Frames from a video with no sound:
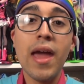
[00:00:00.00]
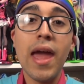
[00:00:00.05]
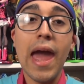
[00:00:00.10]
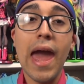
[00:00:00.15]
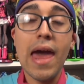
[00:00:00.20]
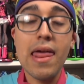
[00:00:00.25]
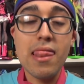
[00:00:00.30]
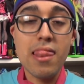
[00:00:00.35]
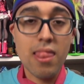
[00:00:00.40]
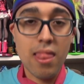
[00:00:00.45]

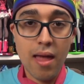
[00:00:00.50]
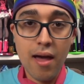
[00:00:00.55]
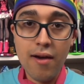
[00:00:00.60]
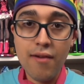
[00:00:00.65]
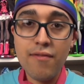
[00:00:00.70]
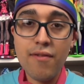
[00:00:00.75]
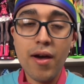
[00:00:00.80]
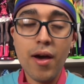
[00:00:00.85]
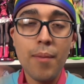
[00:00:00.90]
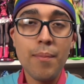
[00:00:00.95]
and
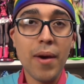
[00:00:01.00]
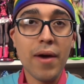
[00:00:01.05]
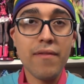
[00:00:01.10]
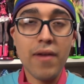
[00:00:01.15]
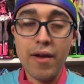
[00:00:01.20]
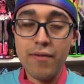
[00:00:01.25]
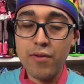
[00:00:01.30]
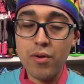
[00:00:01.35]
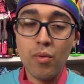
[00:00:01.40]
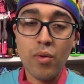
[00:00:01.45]
love above
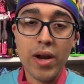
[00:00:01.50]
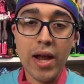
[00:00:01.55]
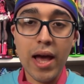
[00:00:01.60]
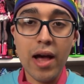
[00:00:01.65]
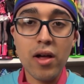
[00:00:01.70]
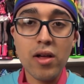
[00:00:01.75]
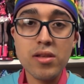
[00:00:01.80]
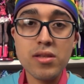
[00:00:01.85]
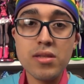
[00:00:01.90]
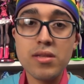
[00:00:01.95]
everyone
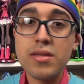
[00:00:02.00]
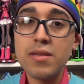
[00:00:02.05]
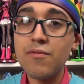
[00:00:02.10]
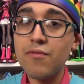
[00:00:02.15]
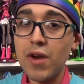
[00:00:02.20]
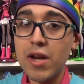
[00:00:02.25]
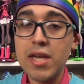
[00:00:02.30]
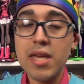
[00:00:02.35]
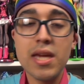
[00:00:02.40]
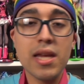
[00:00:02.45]
else.
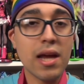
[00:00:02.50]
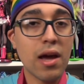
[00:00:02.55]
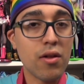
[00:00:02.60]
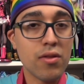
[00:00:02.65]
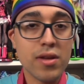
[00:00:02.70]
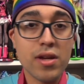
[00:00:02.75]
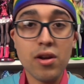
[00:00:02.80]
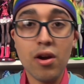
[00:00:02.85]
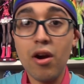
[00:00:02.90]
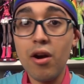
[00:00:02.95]
Frankie and
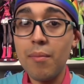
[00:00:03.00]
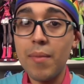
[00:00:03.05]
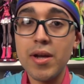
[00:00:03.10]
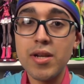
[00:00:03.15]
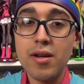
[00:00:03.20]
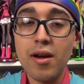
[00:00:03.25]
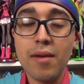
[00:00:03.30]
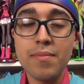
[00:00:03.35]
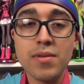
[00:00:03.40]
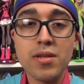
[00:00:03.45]
Helene are my
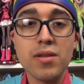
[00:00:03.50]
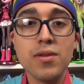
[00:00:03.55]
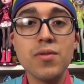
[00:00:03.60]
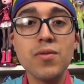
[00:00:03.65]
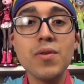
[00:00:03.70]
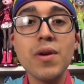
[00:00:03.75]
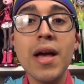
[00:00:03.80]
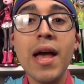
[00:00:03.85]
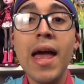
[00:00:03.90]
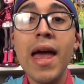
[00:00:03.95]
top
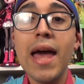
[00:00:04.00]
two.